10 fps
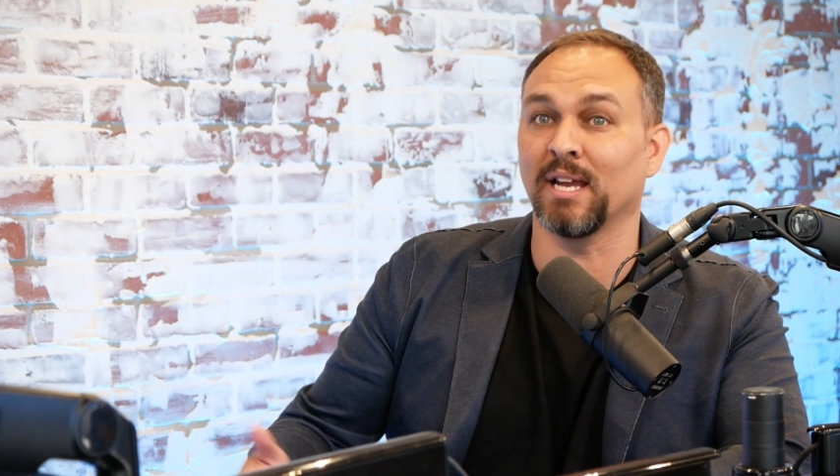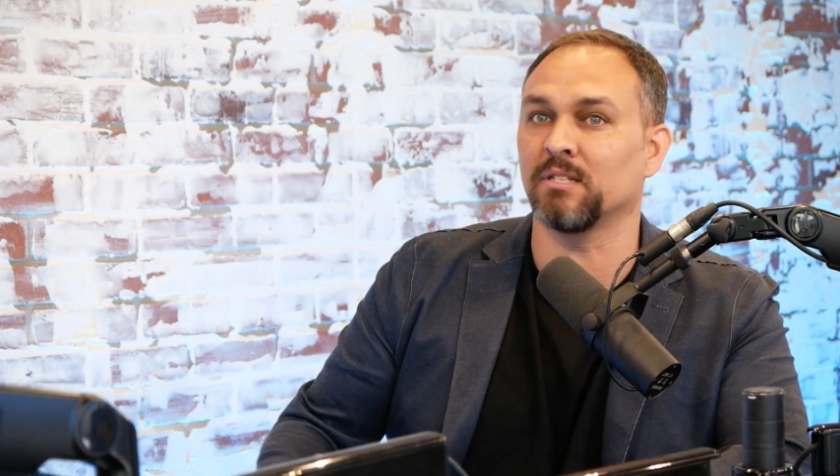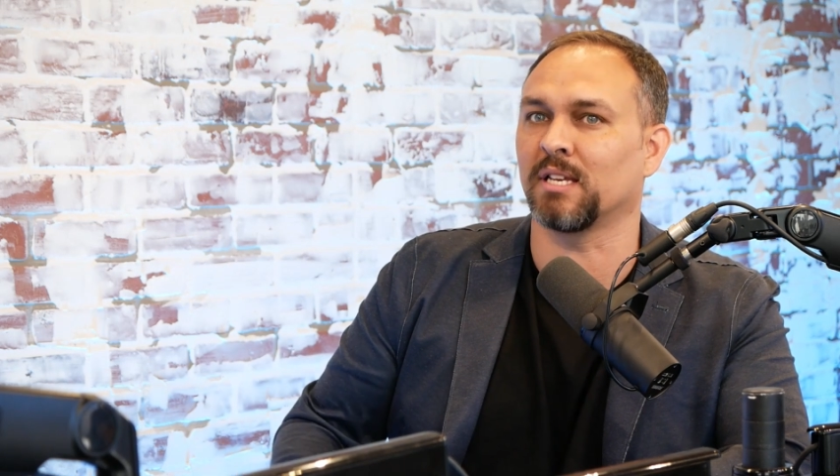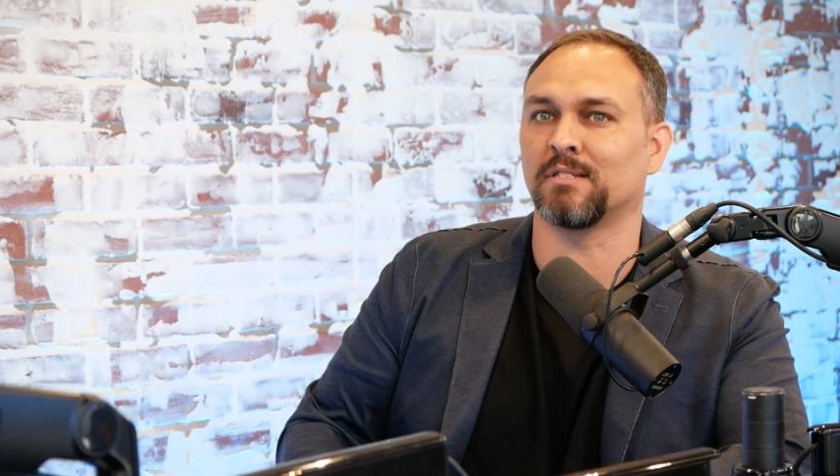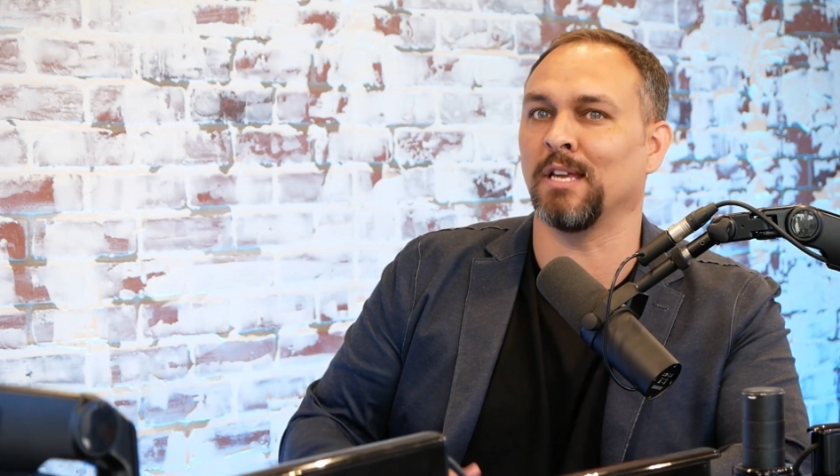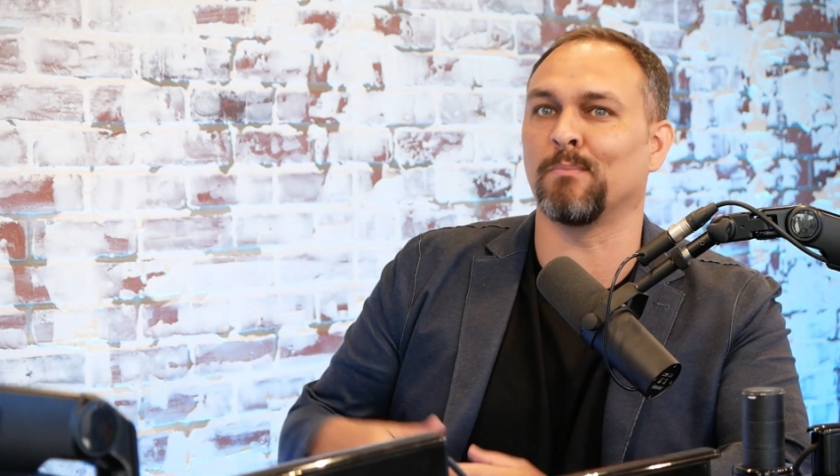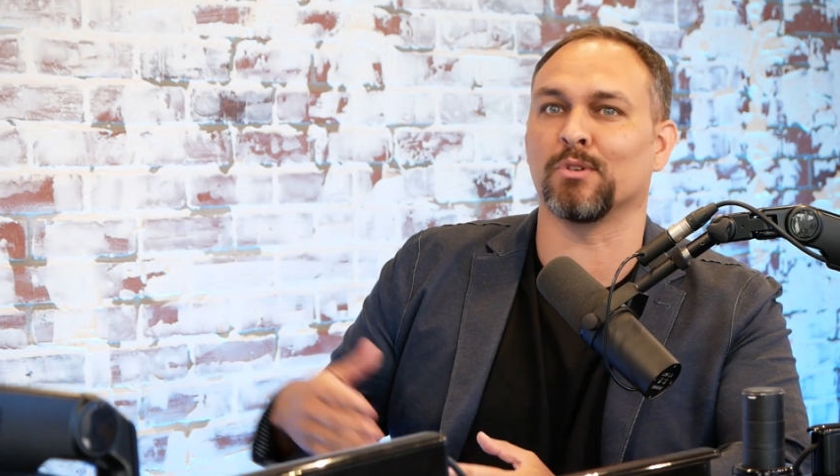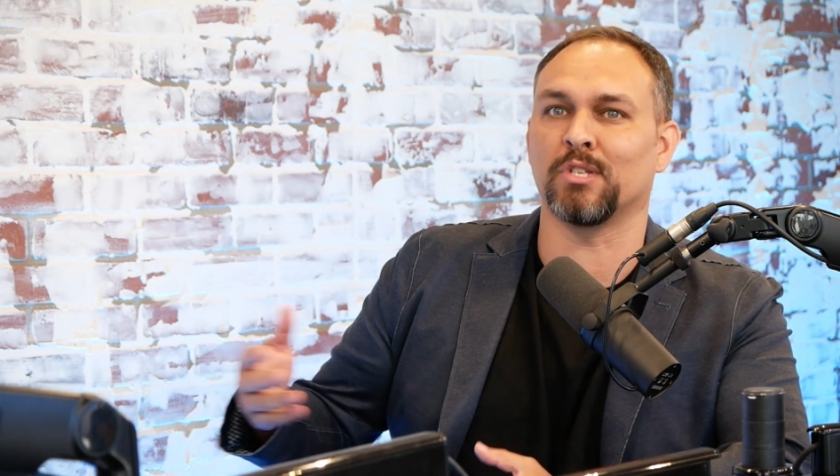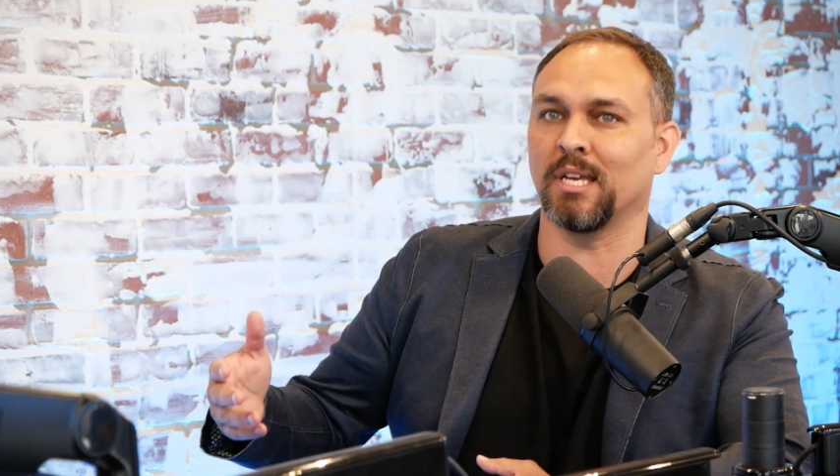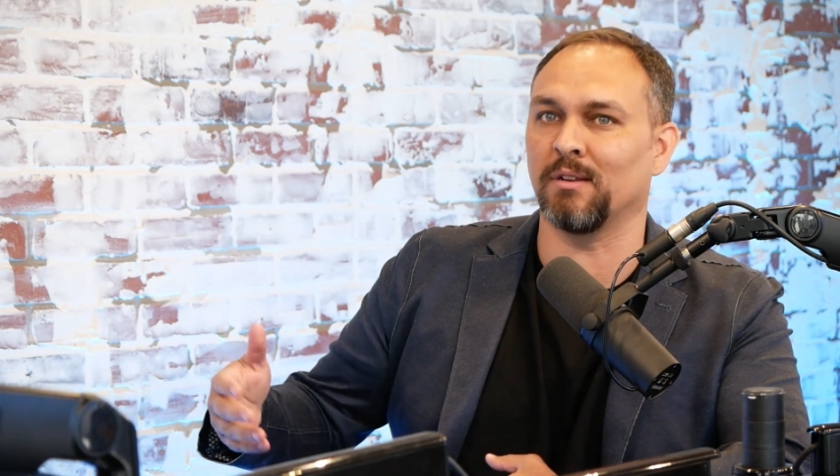It's like
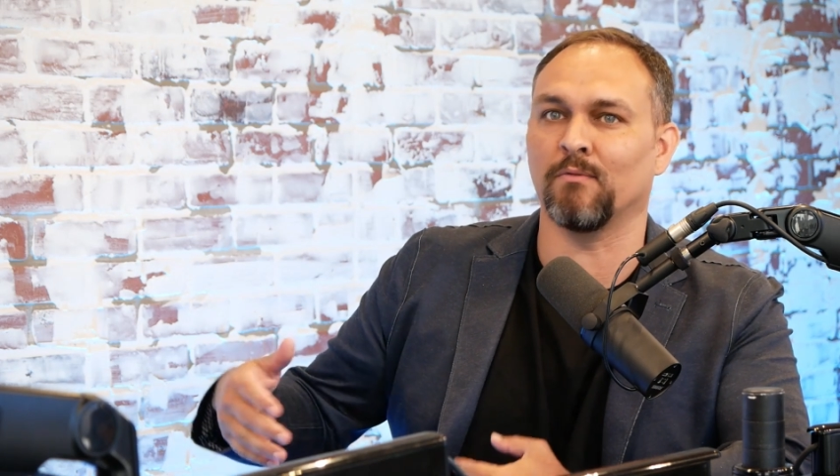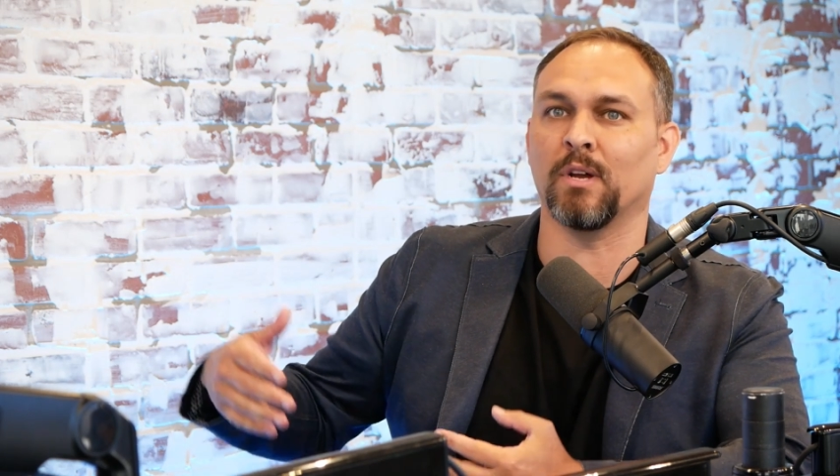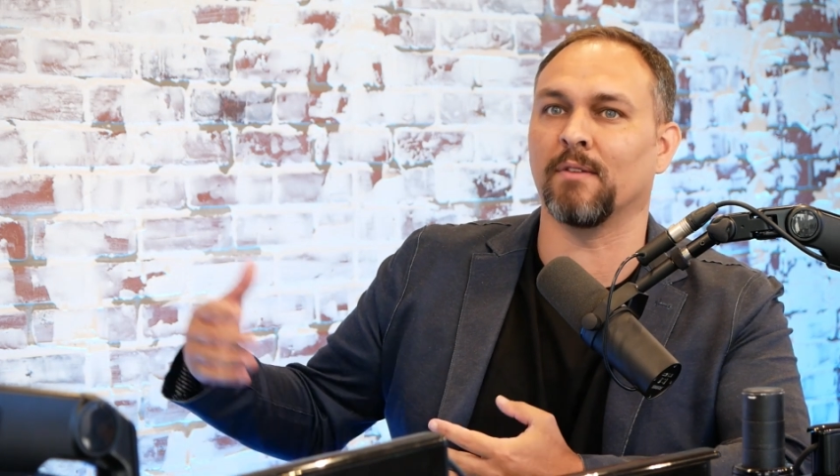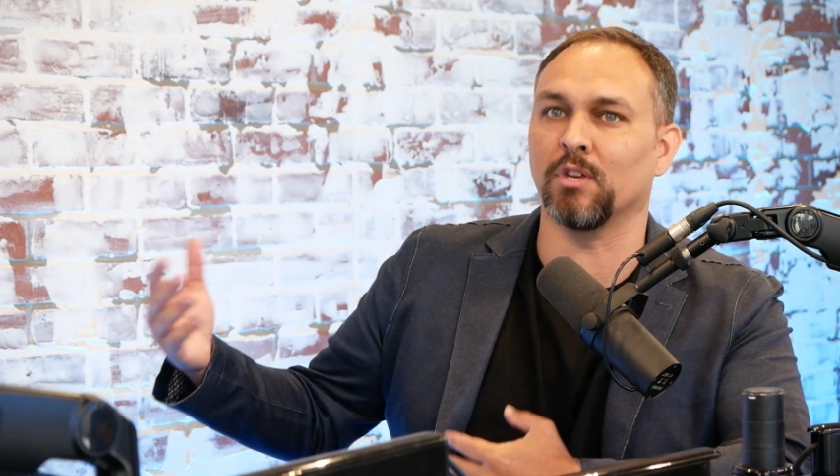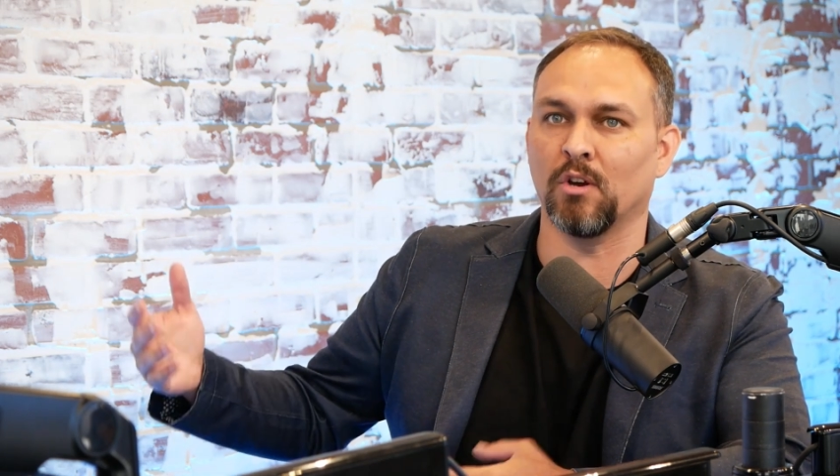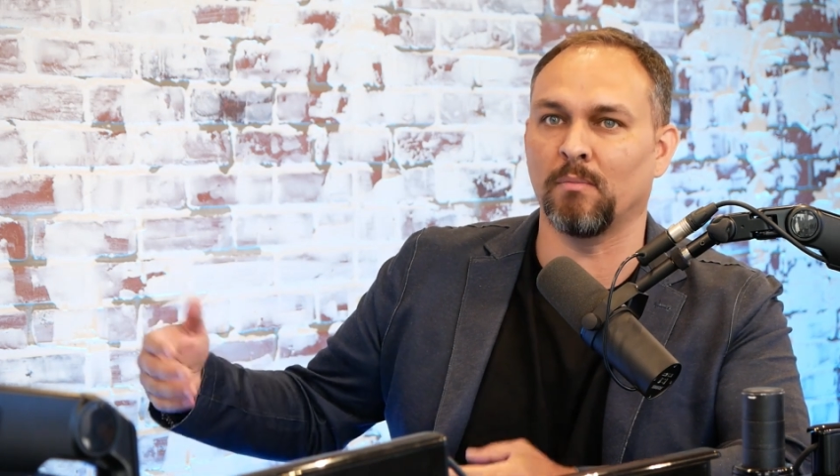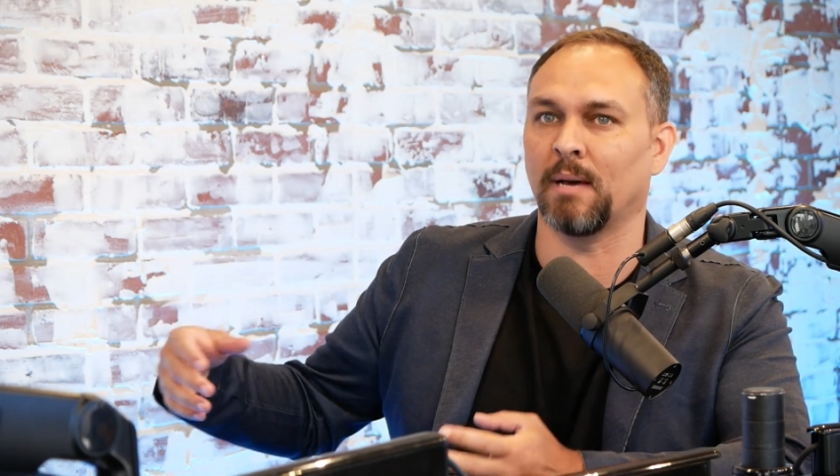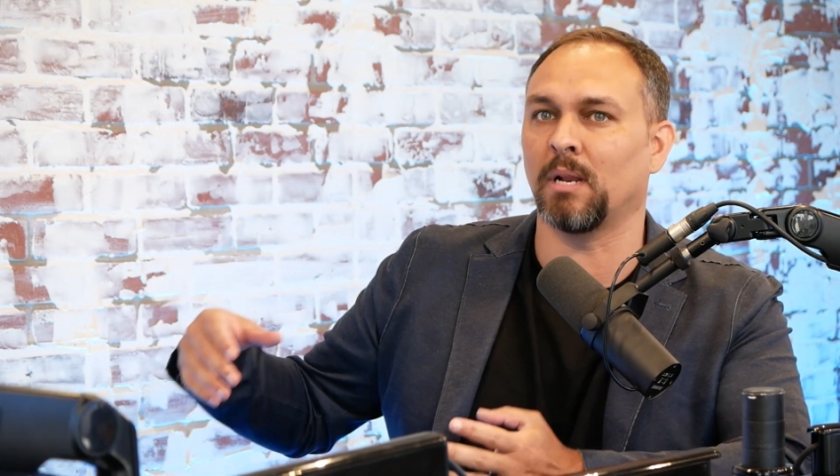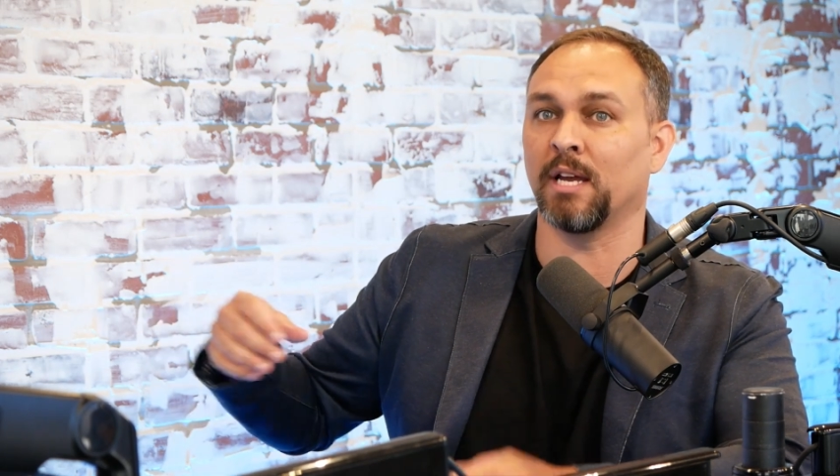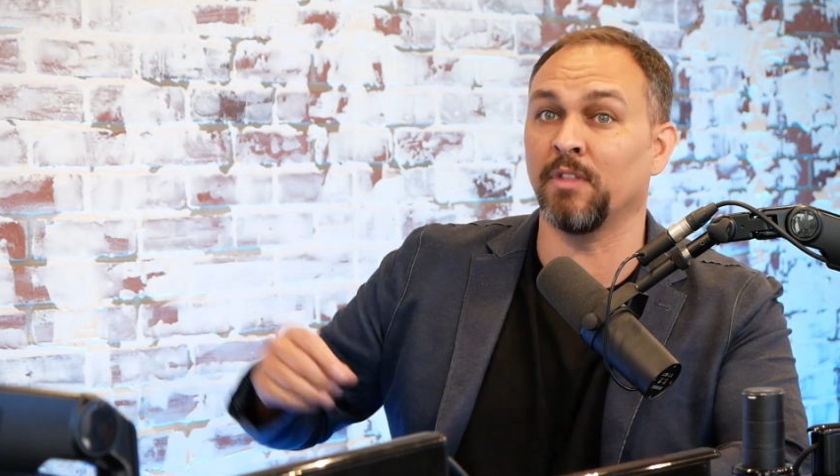10% of whatever you owe, blah,
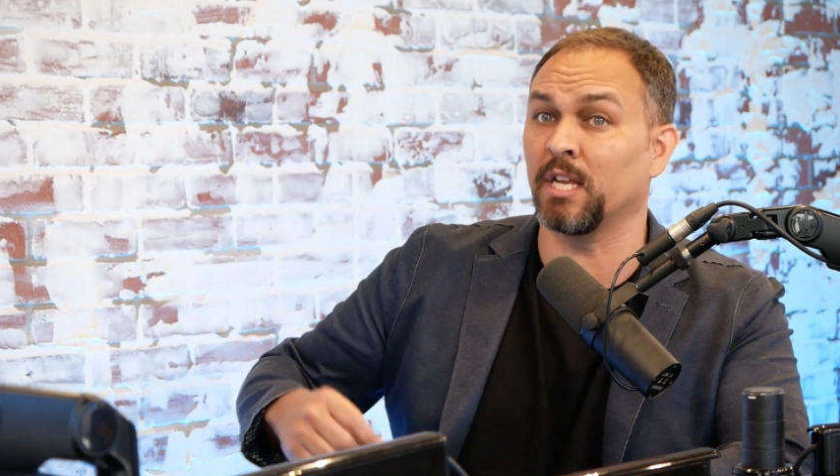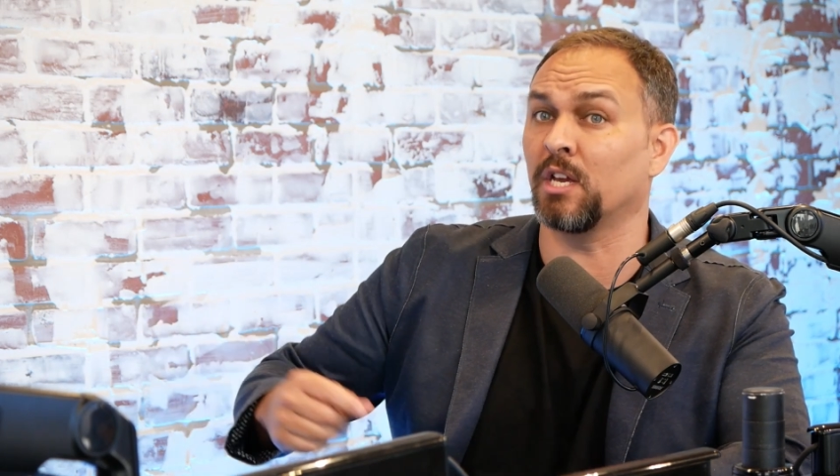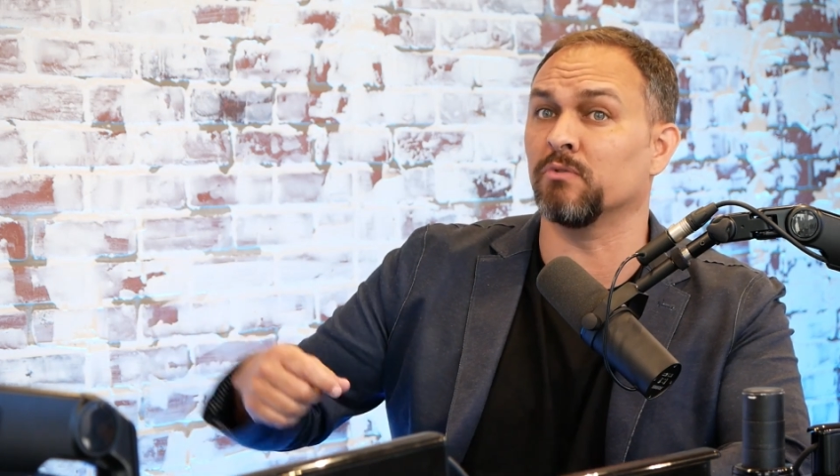blah, and then it goes